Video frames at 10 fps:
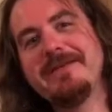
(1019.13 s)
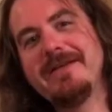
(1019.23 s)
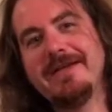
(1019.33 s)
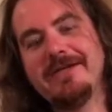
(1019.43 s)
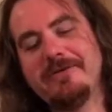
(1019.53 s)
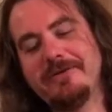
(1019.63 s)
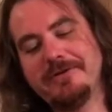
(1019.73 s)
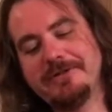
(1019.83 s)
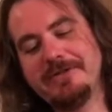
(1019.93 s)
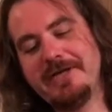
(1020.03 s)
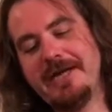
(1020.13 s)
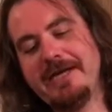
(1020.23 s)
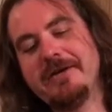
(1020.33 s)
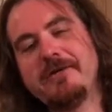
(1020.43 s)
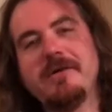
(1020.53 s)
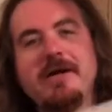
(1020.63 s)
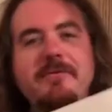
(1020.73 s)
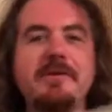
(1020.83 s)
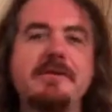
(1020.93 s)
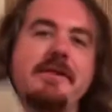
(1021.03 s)
And of course, you can't go
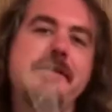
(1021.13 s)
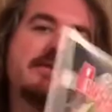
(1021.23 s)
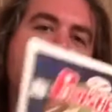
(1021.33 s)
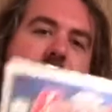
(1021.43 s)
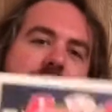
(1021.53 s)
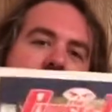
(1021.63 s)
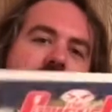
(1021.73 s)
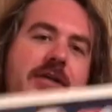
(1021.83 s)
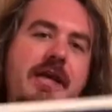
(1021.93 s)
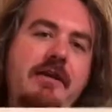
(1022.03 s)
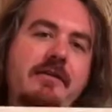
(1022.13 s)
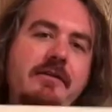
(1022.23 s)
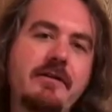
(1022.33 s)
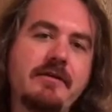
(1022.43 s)
wrong with Thomas Jane